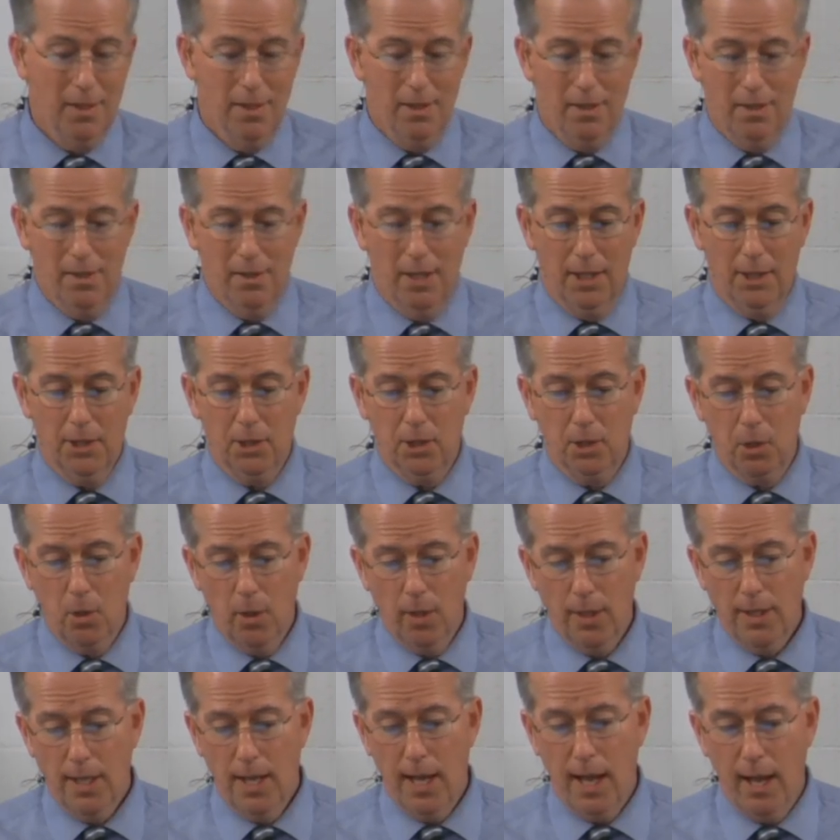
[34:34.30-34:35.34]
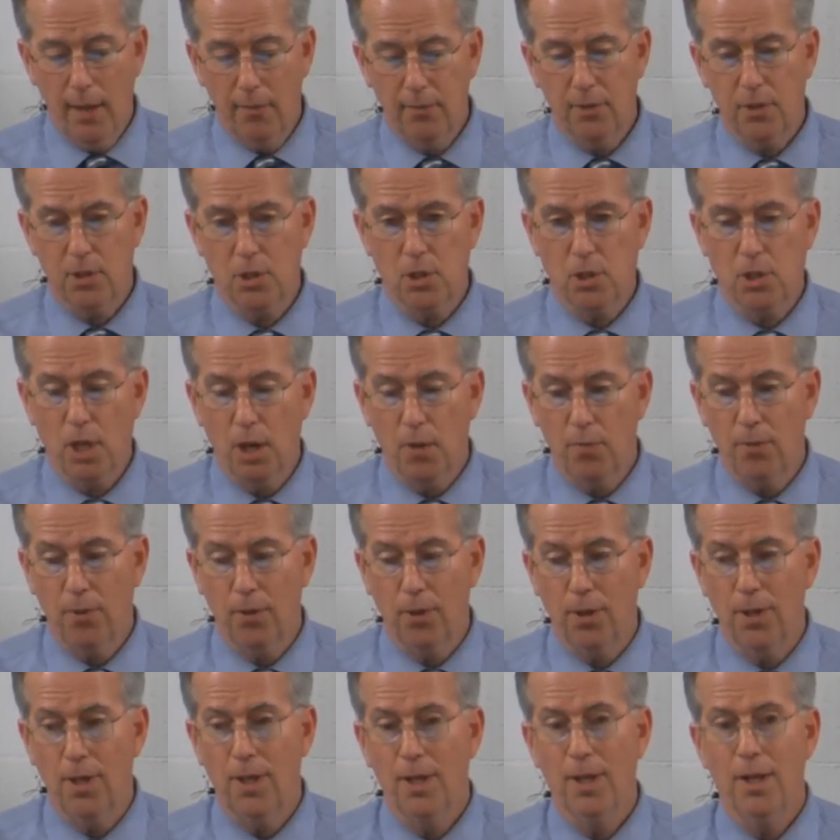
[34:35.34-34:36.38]
that you're going to have to
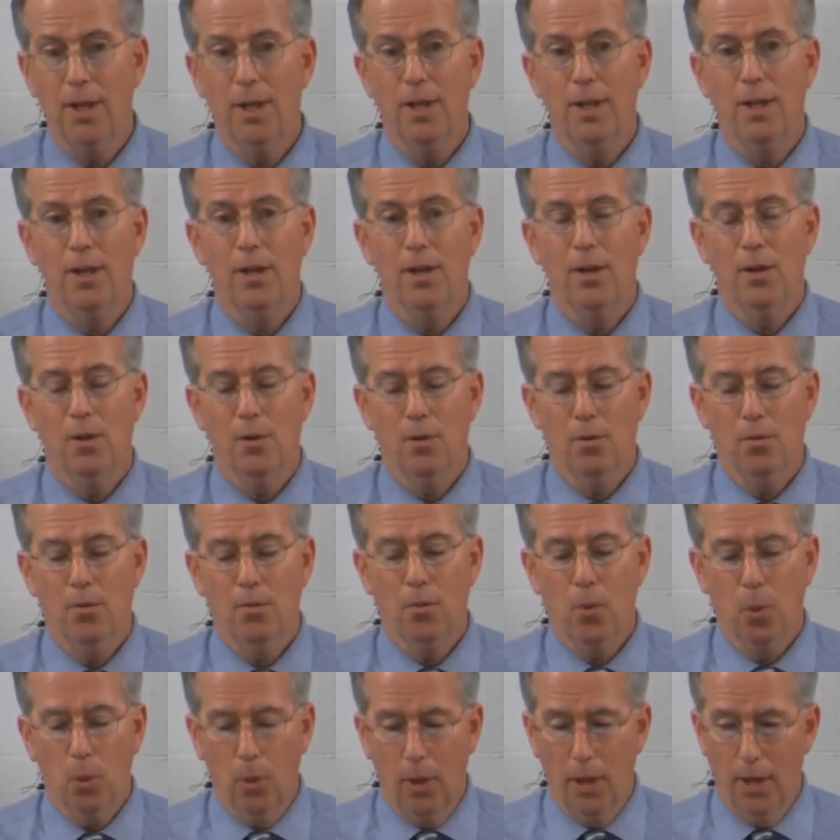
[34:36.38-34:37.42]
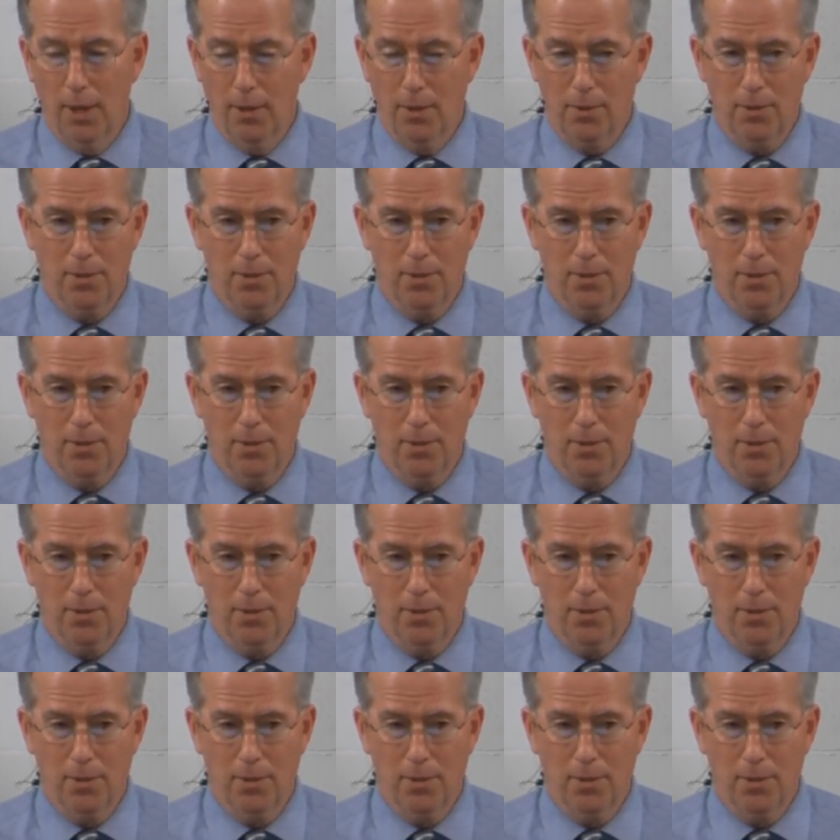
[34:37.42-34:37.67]
suffer for it.